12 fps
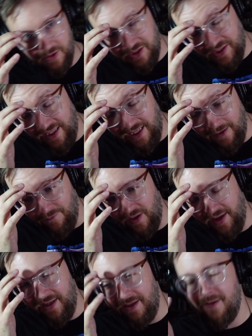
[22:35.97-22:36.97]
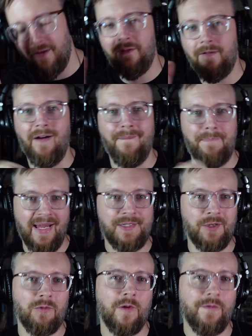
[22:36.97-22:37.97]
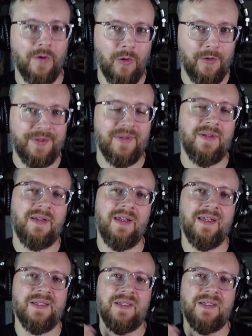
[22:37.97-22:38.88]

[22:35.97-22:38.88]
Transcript: thinking of like a peasant revolt is